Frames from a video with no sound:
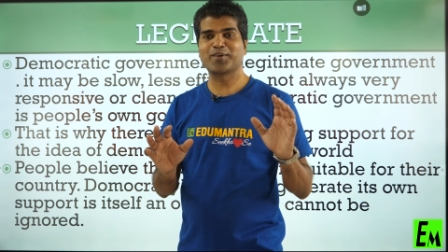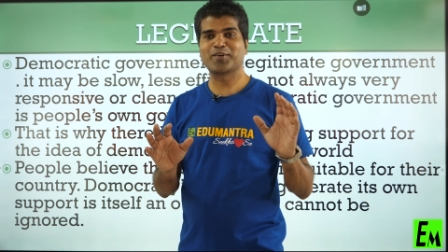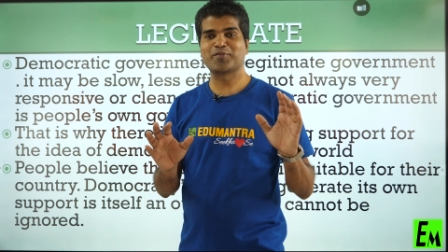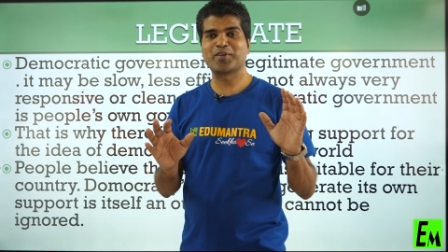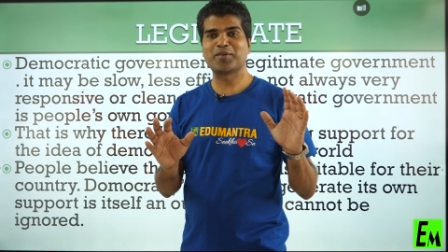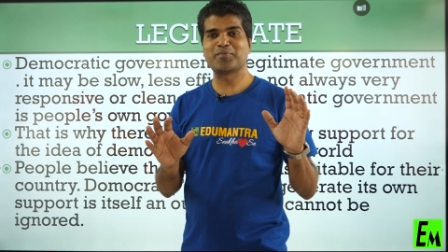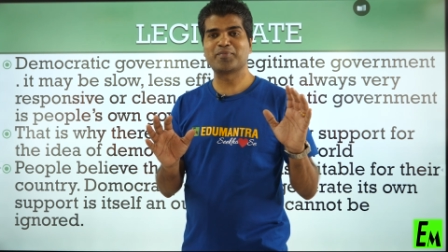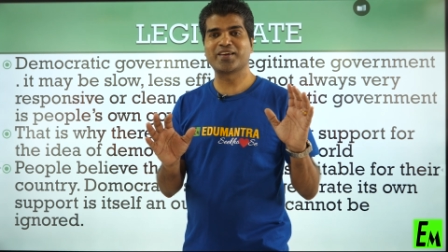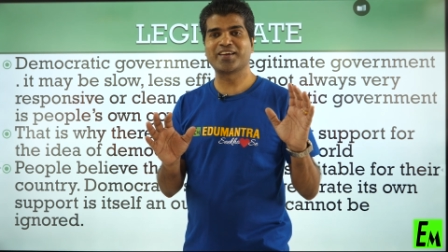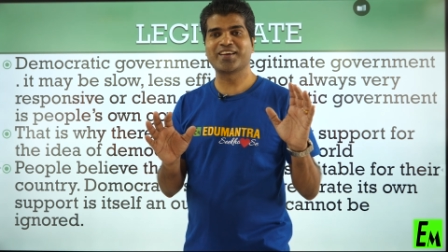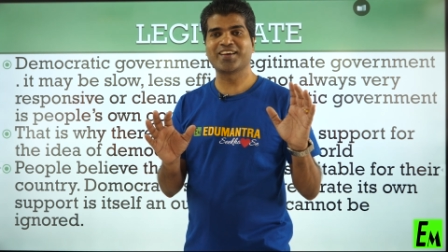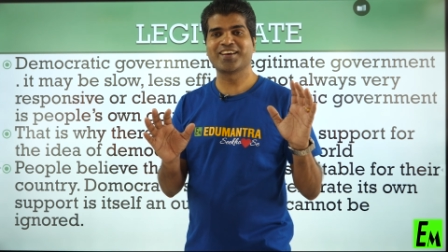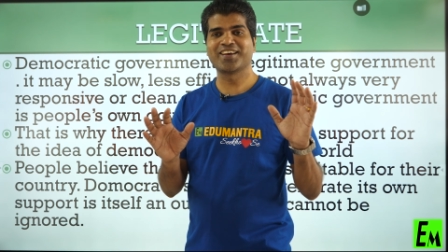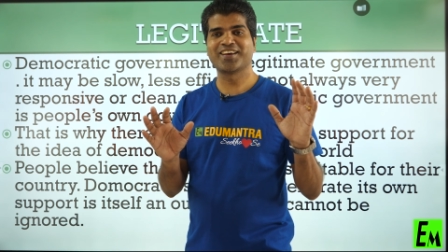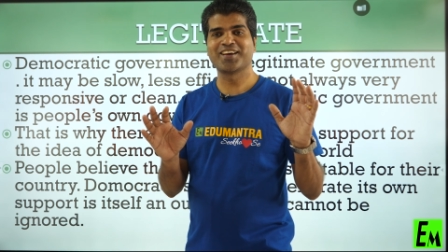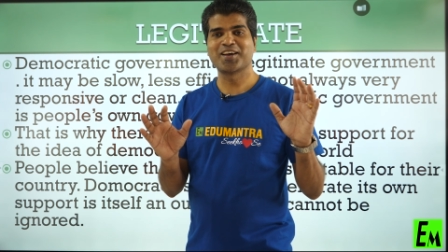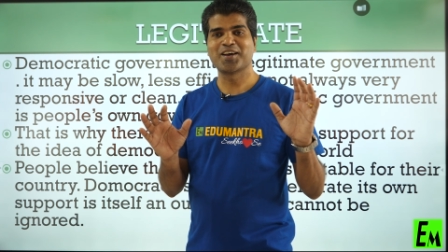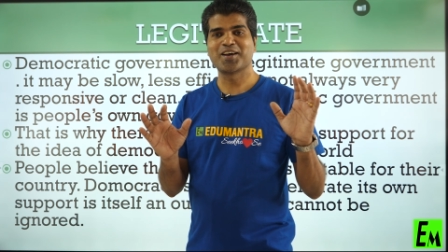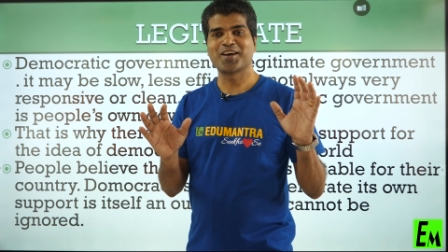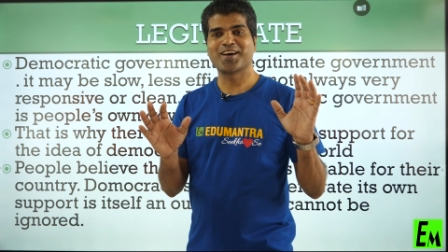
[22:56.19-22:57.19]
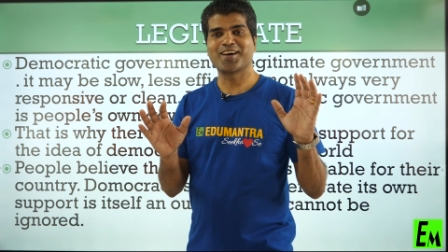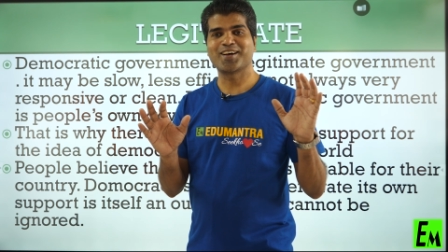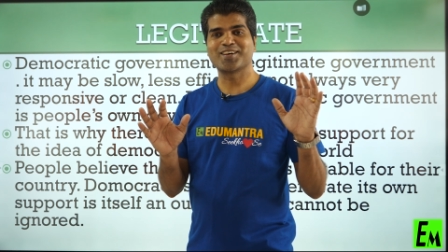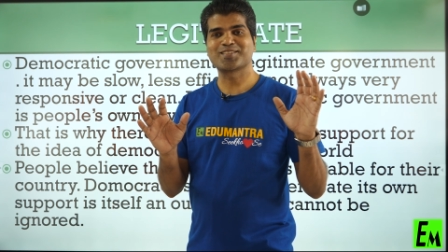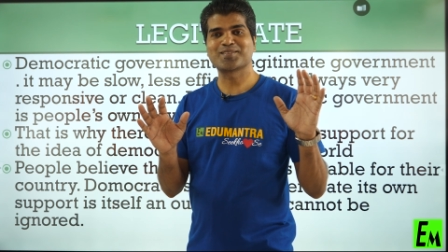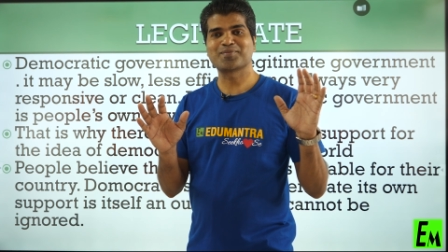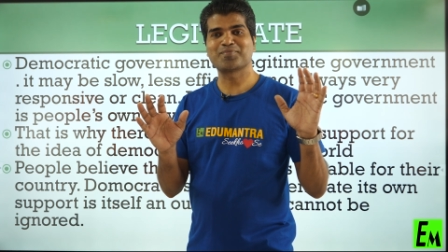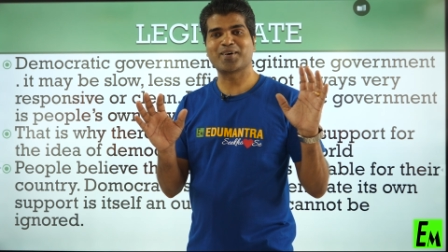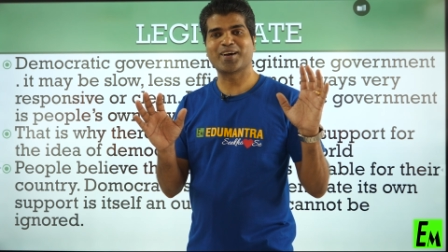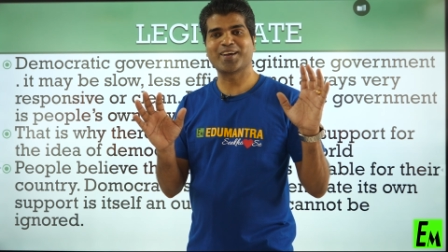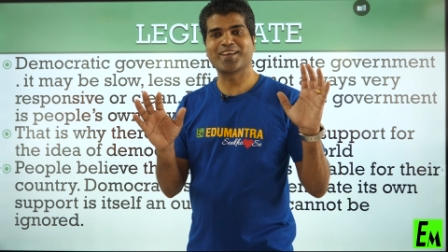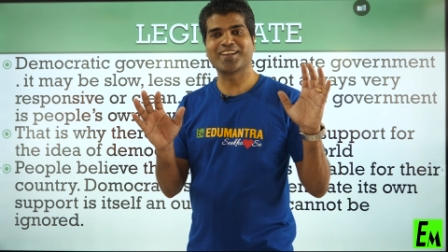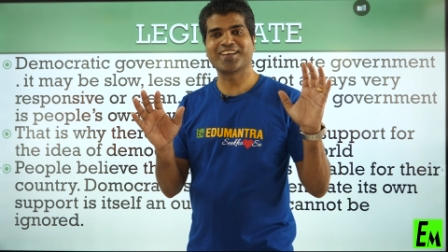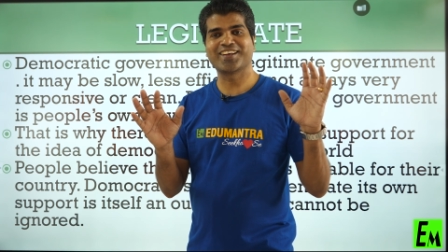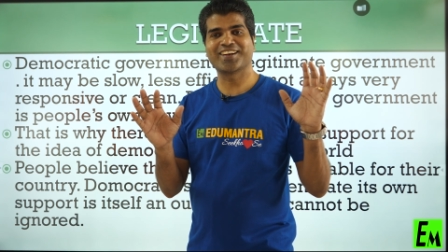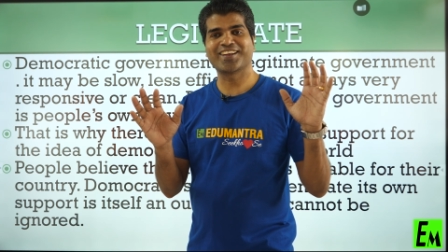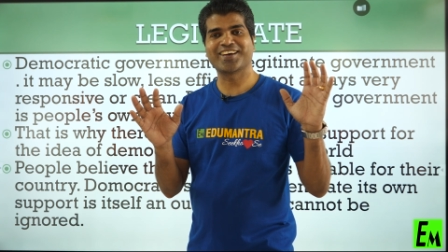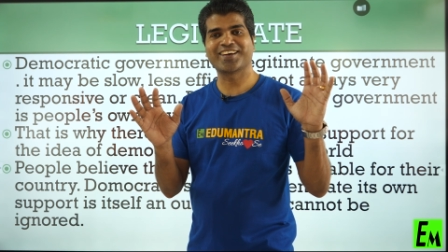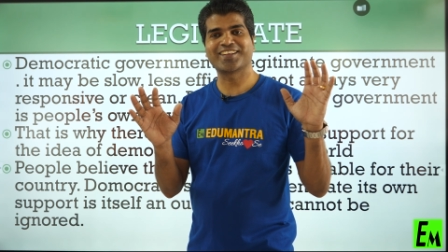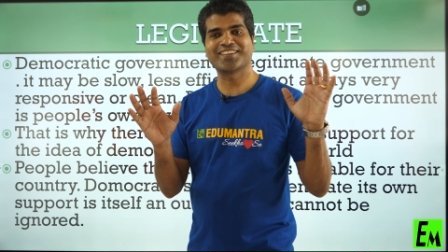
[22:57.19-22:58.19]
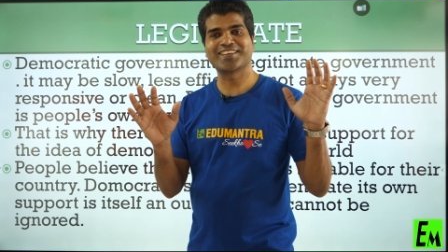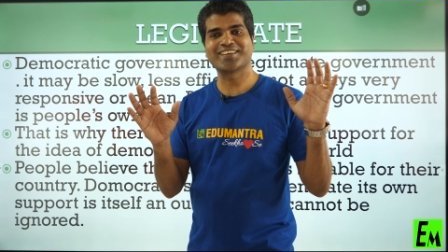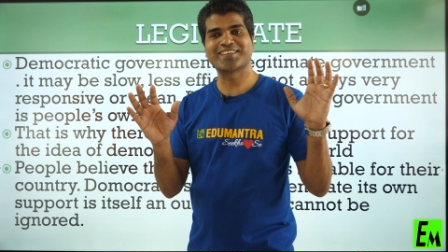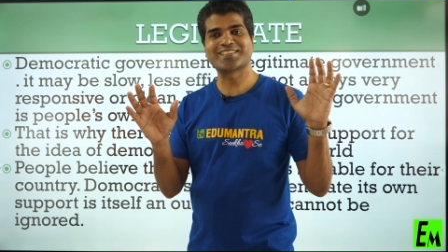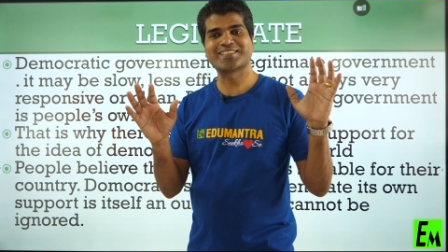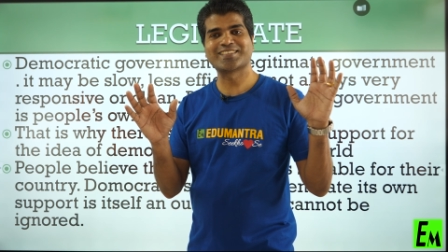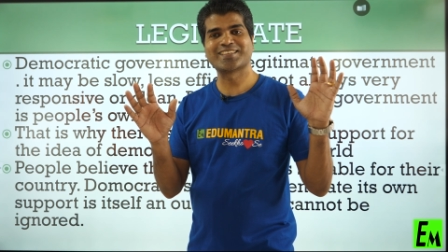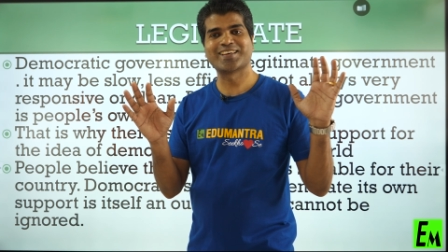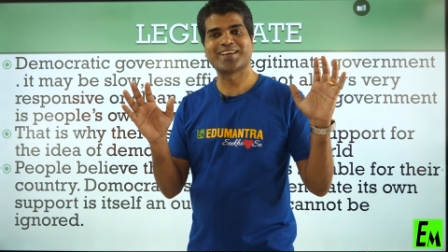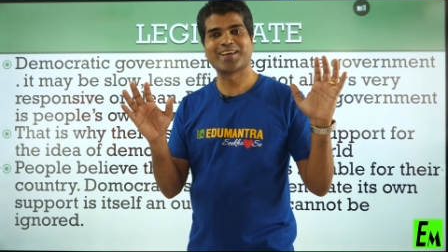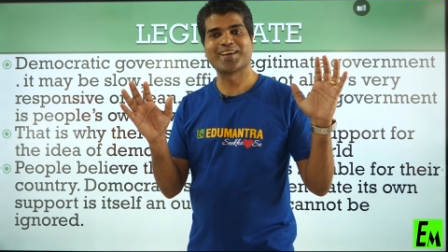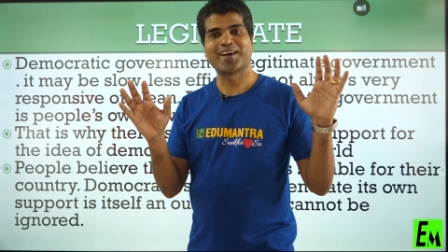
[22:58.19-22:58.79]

will be smiling like this.